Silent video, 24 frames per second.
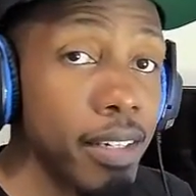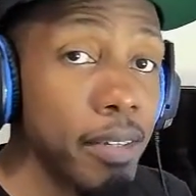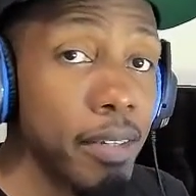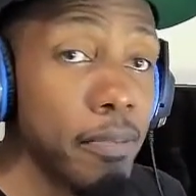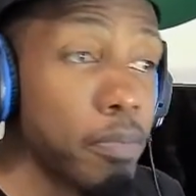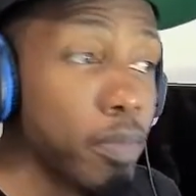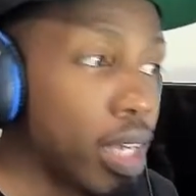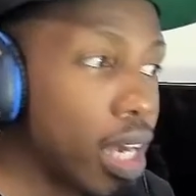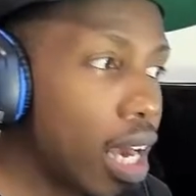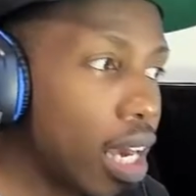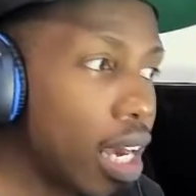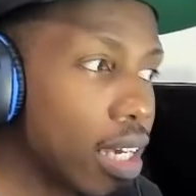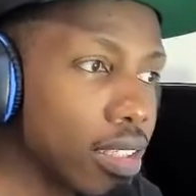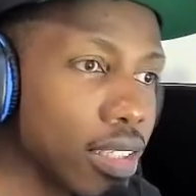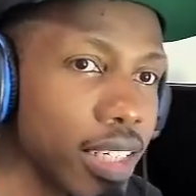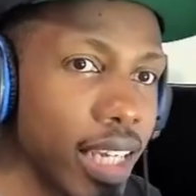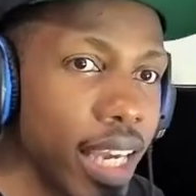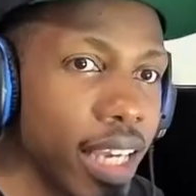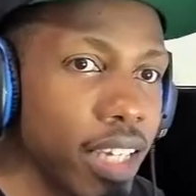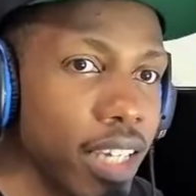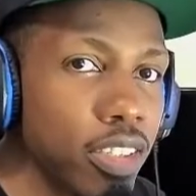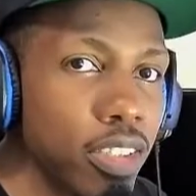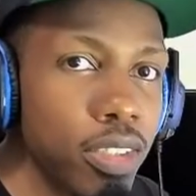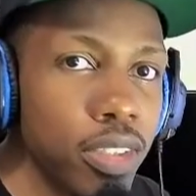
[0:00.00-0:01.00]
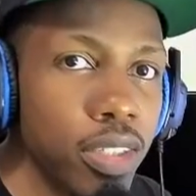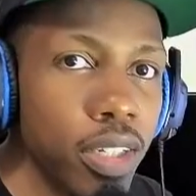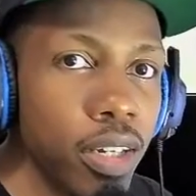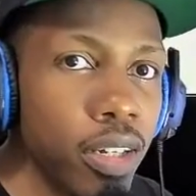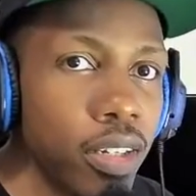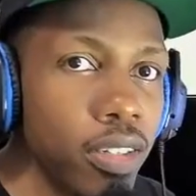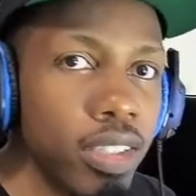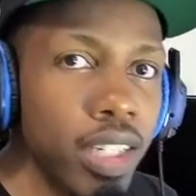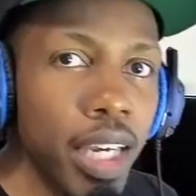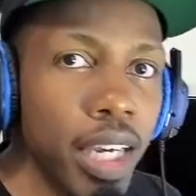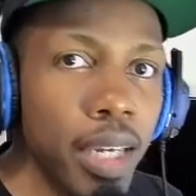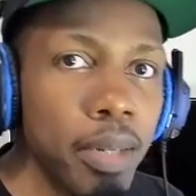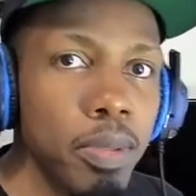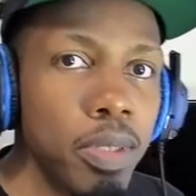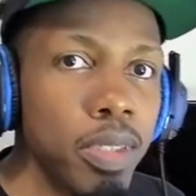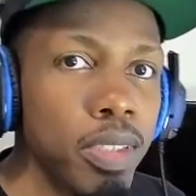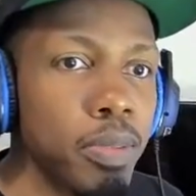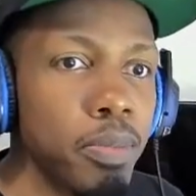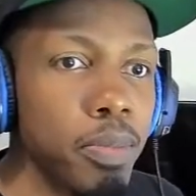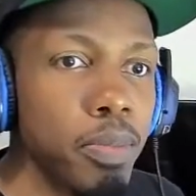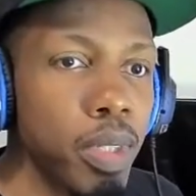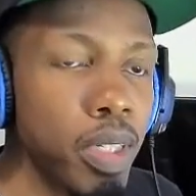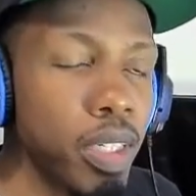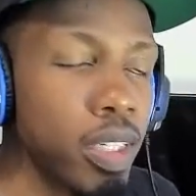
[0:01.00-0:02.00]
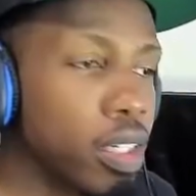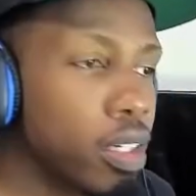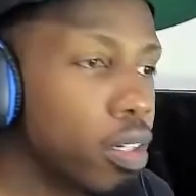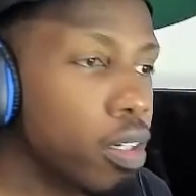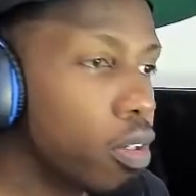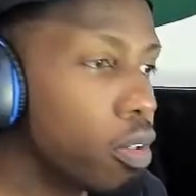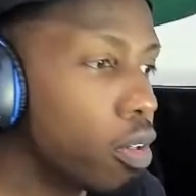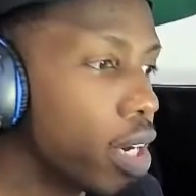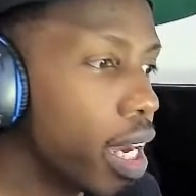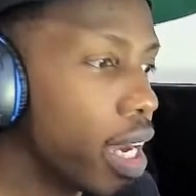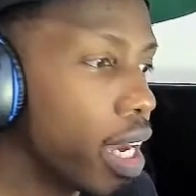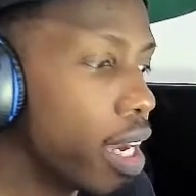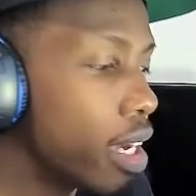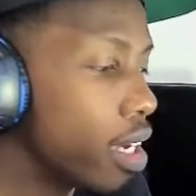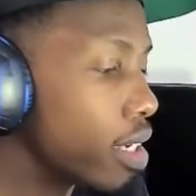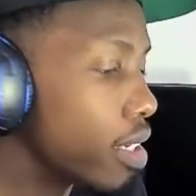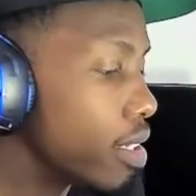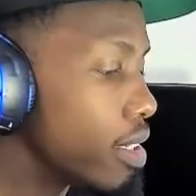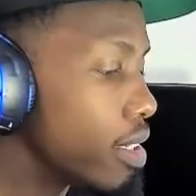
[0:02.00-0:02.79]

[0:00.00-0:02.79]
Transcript: Isaac Hayes III gave me some money. Or hey,